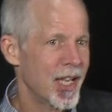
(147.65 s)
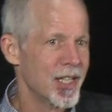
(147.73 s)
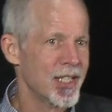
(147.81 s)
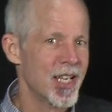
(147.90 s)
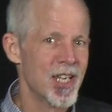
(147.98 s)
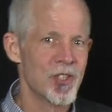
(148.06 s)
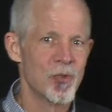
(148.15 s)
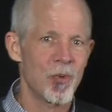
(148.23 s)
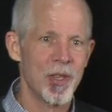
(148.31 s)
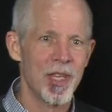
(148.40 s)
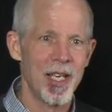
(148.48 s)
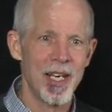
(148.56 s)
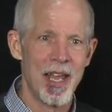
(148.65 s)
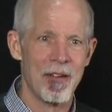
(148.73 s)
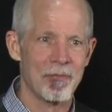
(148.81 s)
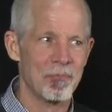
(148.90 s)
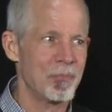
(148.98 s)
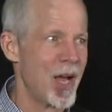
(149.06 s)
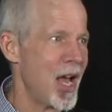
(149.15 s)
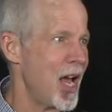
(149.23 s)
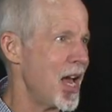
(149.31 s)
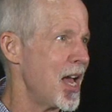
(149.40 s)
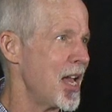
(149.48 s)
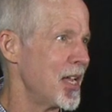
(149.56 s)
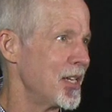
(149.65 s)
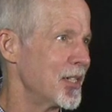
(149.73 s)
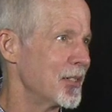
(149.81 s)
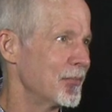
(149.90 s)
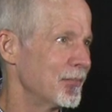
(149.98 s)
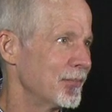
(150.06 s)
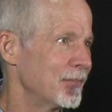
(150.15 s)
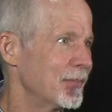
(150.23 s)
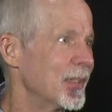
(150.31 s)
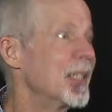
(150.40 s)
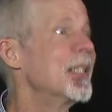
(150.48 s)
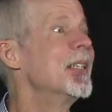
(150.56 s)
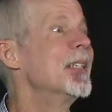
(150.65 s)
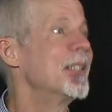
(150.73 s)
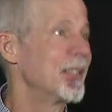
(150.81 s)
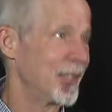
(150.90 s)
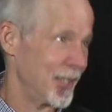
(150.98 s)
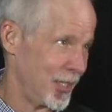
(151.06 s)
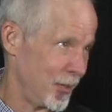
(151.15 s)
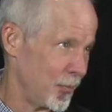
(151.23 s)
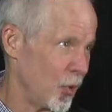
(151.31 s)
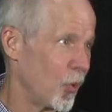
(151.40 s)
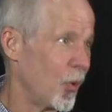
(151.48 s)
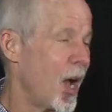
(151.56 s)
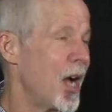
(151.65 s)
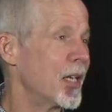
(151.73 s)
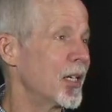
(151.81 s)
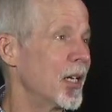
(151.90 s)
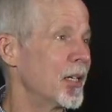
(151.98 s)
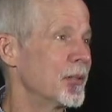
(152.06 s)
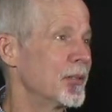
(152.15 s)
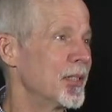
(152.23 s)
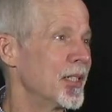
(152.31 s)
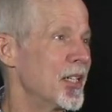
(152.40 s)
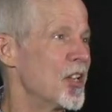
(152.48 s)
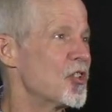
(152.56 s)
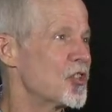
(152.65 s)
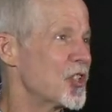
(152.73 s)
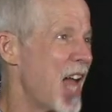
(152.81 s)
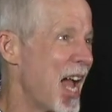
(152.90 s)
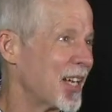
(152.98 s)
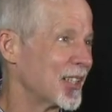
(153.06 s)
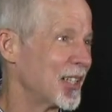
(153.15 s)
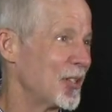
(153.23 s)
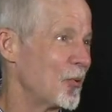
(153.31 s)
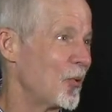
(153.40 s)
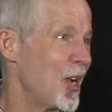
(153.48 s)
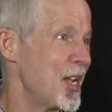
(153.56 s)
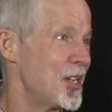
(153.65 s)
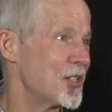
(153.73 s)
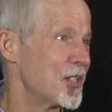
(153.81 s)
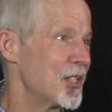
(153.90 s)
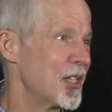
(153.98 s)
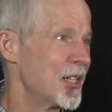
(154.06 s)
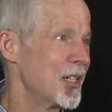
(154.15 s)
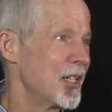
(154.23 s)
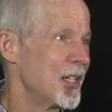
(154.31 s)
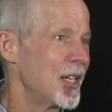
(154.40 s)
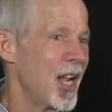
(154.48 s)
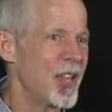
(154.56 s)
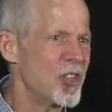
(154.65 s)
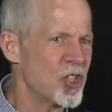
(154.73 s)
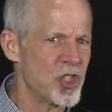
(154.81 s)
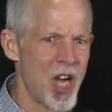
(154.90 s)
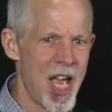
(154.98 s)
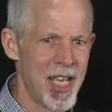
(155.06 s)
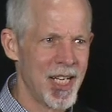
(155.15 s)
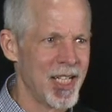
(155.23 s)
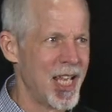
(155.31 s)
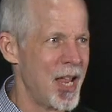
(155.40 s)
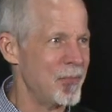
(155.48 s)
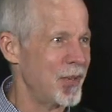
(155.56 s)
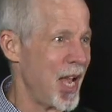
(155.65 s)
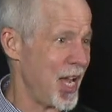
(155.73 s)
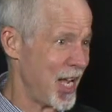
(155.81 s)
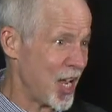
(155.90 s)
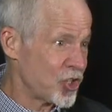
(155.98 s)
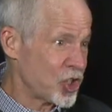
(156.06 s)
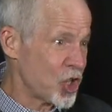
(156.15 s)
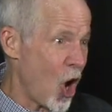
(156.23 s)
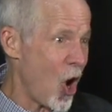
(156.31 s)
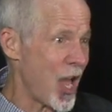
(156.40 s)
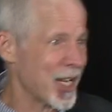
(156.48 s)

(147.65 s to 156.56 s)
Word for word: And guess what they left behind? The maraca. Exactly right. And the giant came down and saw